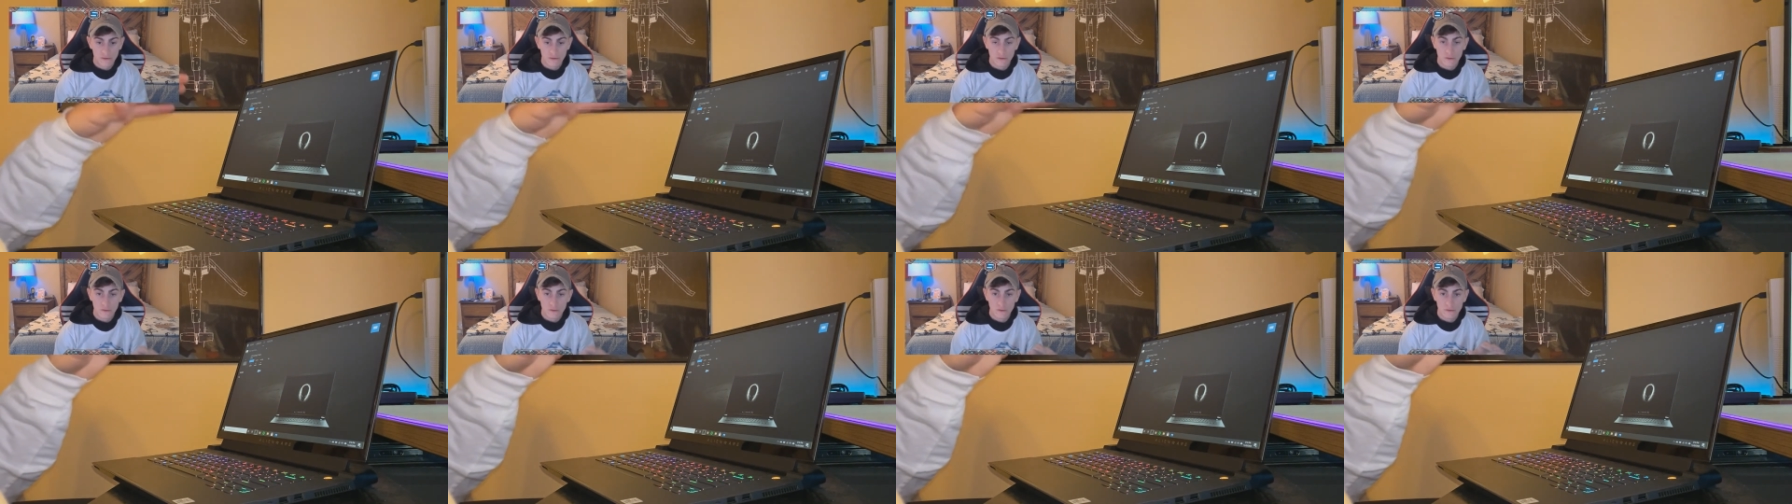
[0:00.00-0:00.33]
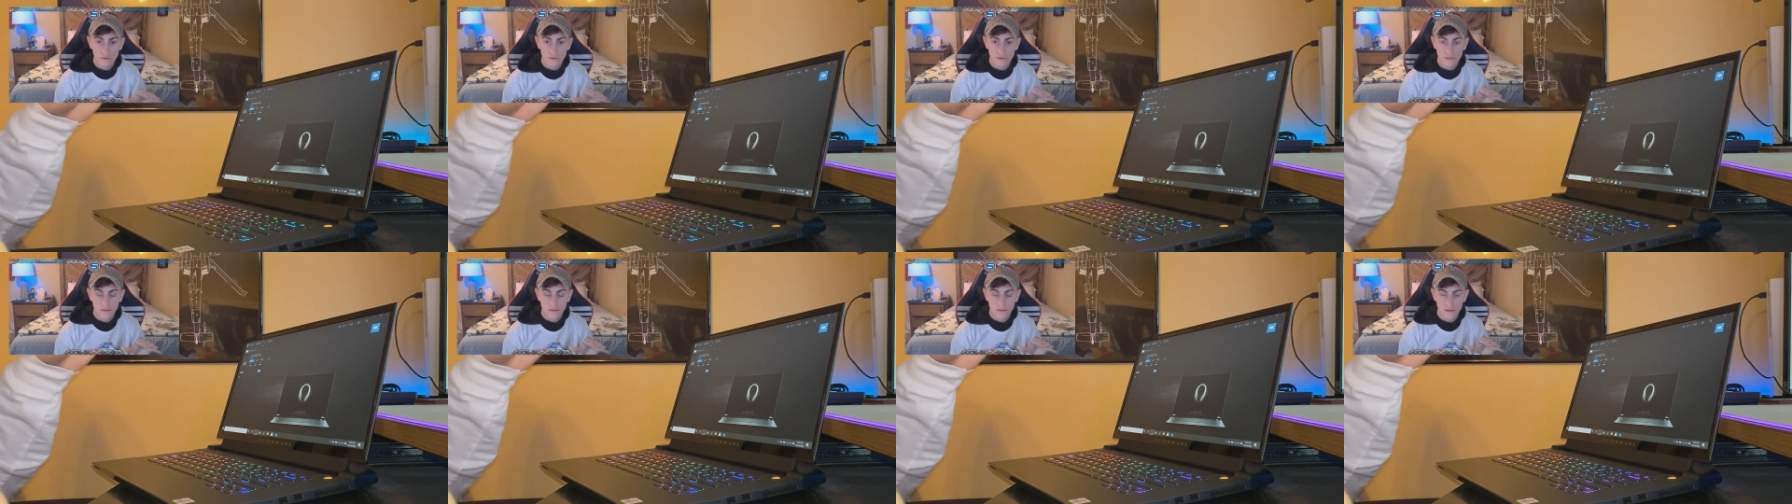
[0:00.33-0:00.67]
to
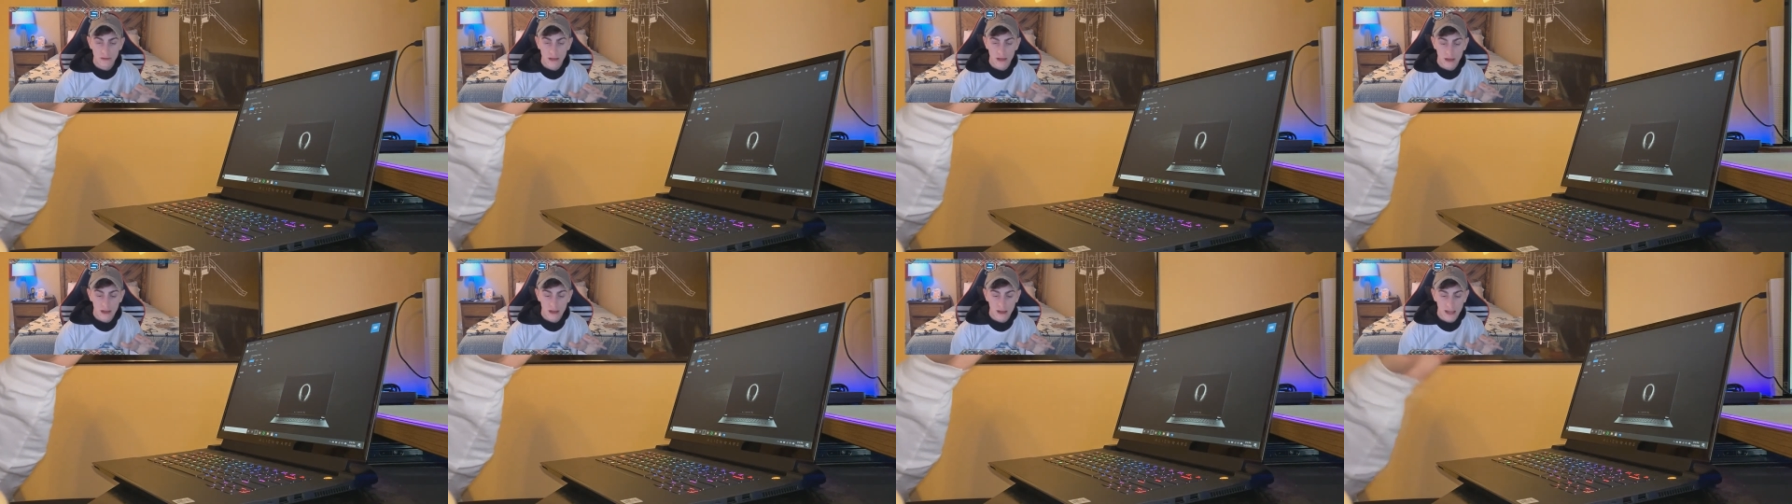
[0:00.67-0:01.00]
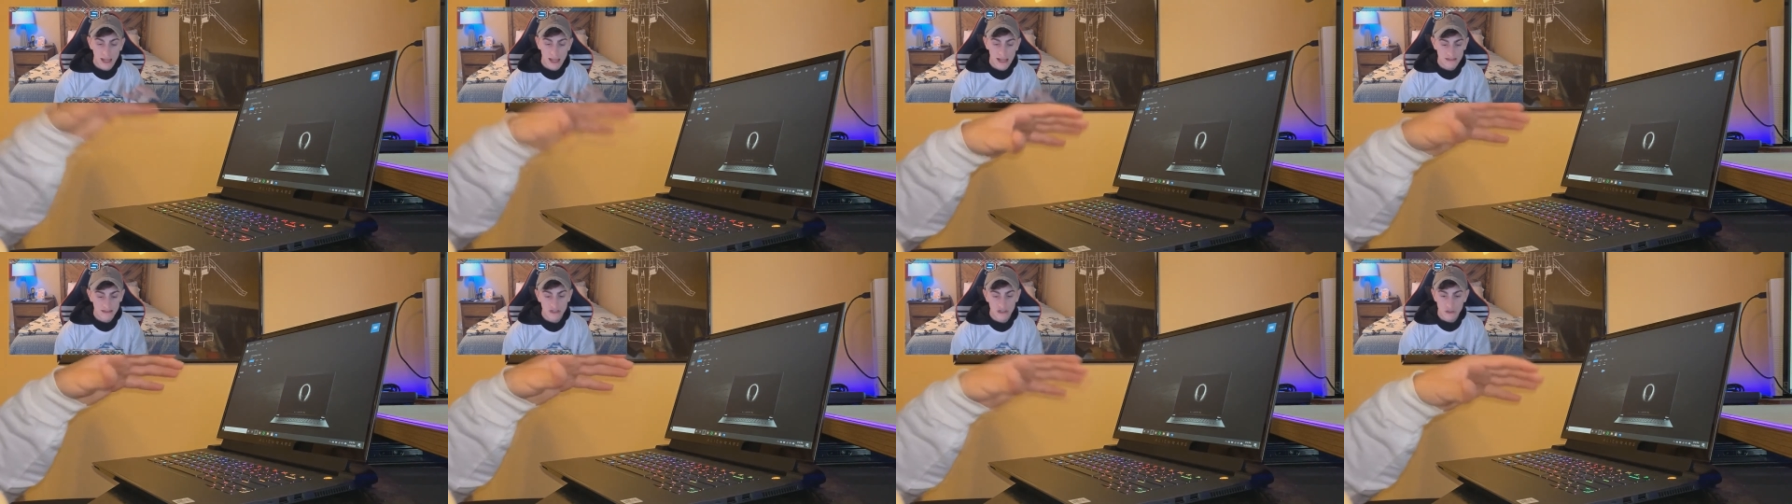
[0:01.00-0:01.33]
uh,
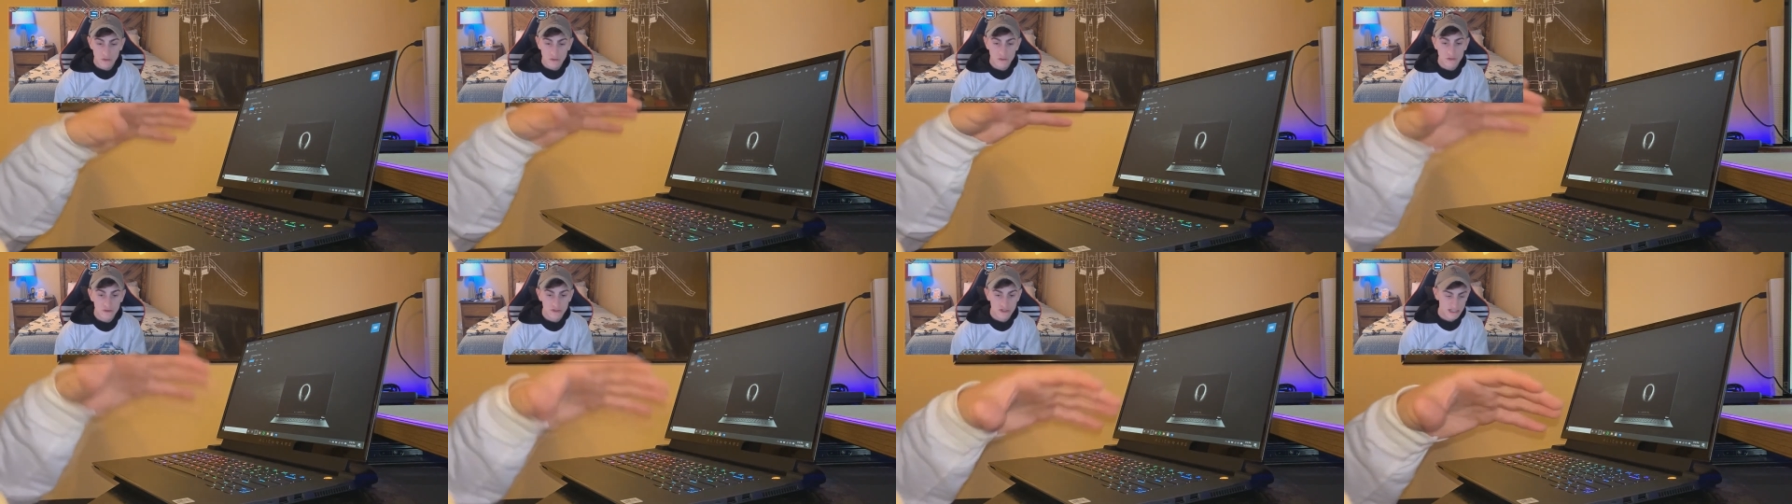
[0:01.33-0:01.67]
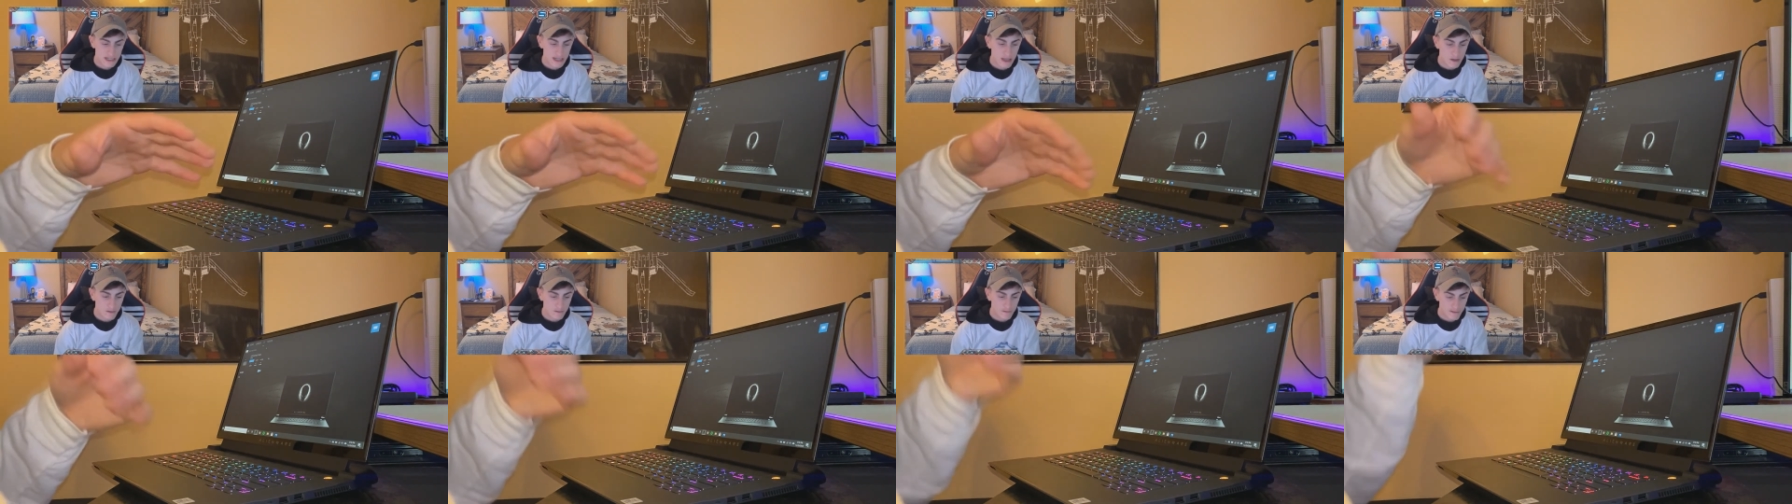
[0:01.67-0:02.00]
execute
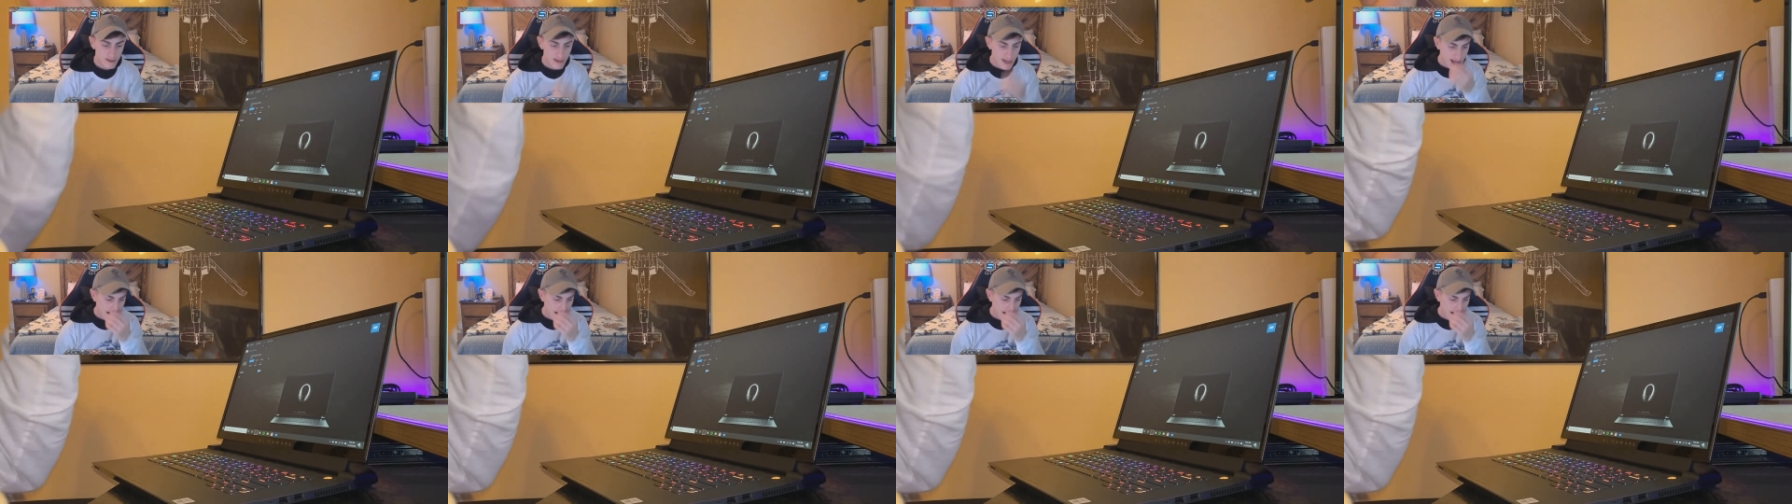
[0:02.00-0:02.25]
yourself.